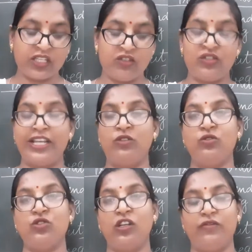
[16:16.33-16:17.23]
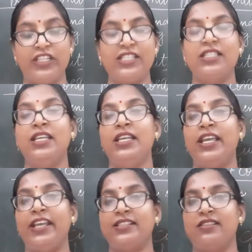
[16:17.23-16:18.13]
Try to solve these
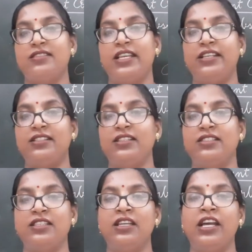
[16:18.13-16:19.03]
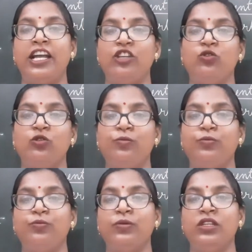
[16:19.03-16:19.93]
exercises. I hope
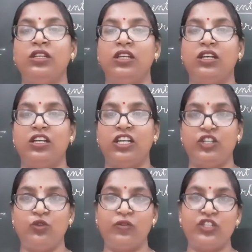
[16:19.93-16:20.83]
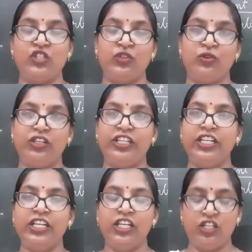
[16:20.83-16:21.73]
you will surely
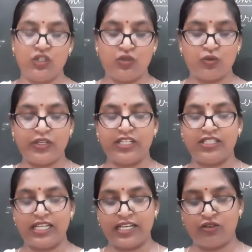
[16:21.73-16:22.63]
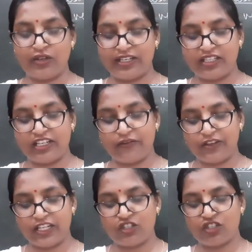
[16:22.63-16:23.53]
do it and write the
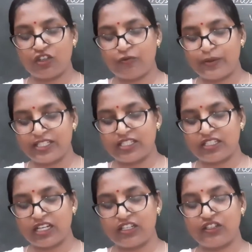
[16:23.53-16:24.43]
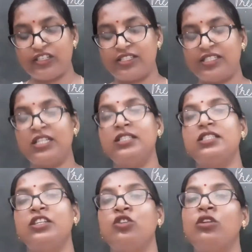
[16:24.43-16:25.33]
definition of present continuous tense
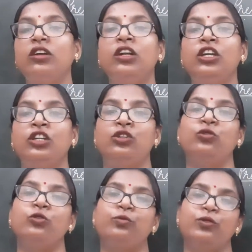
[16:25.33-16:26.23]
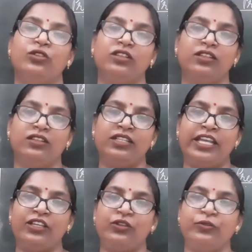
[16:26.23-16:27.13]
in your notebook.
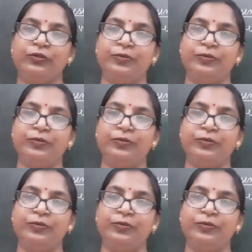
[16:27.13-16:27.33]
Thank you.